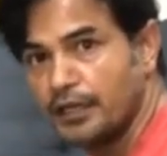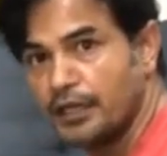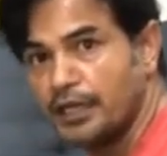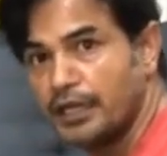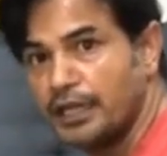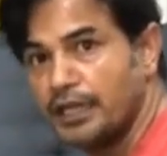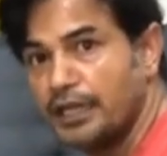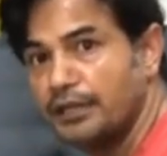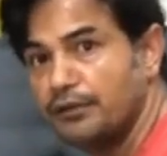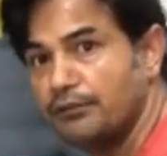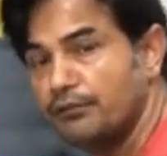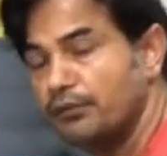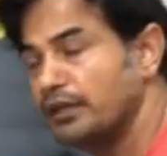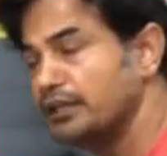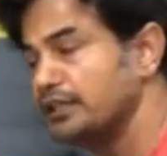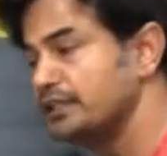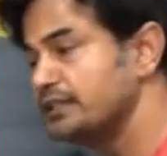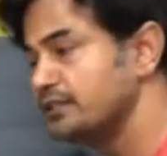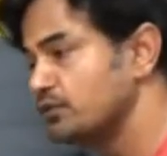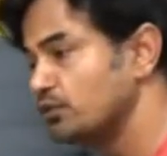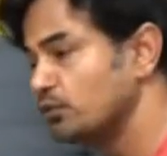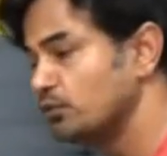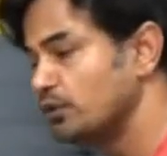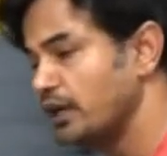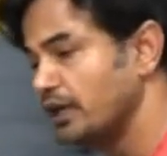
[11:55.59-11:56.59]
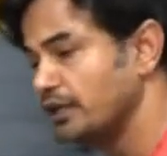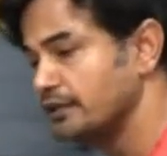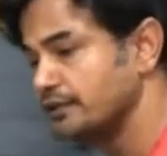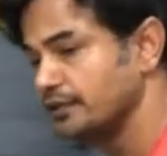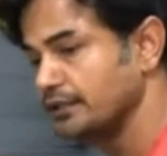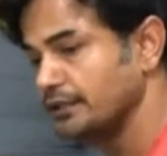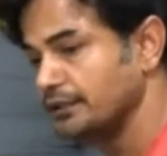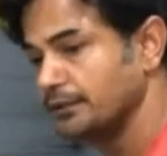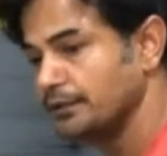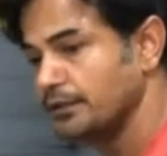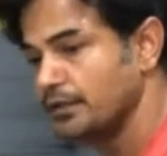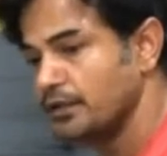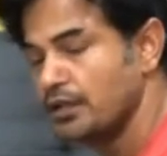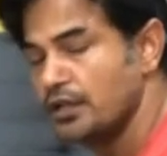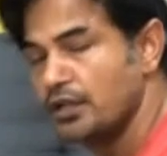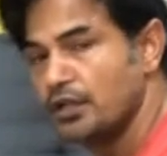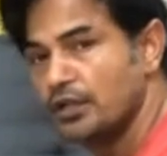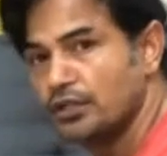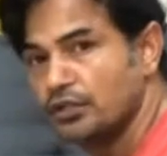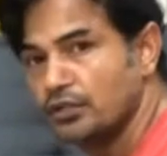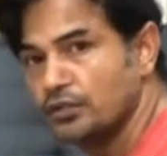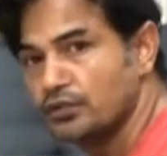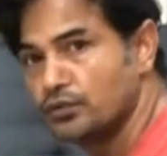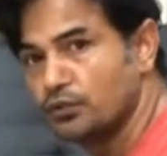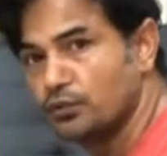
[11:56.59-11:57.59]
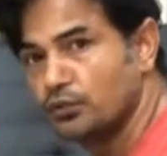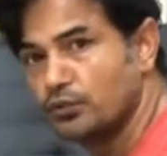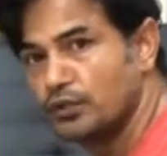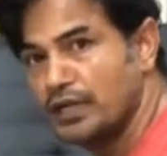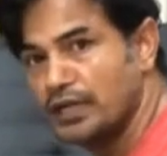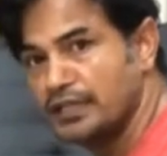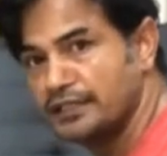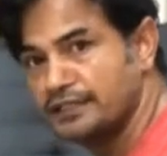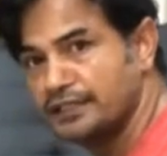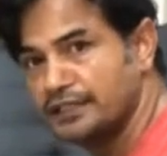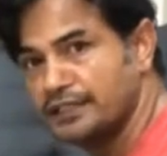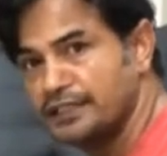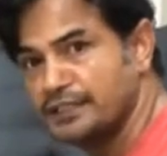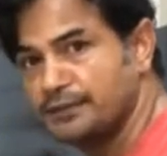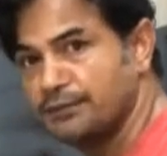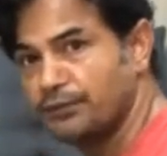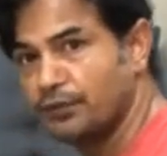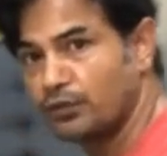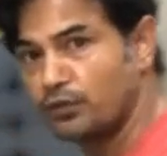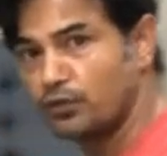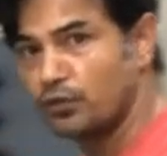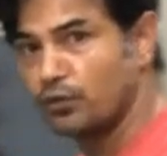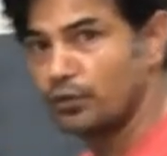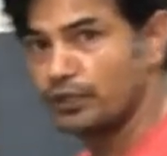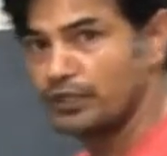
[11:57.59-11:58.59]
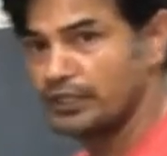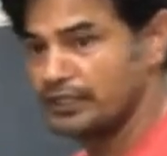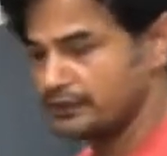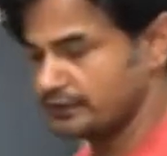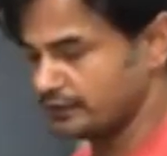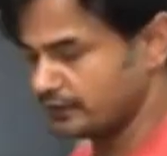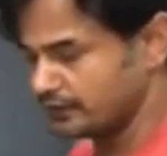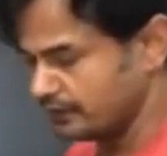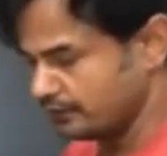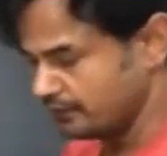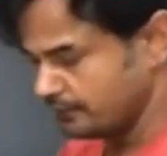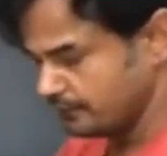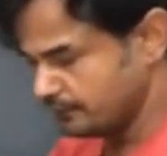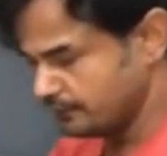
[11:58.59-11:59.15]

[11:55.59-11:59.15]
and one is Sukhasana. So Sukhasana is for yogis.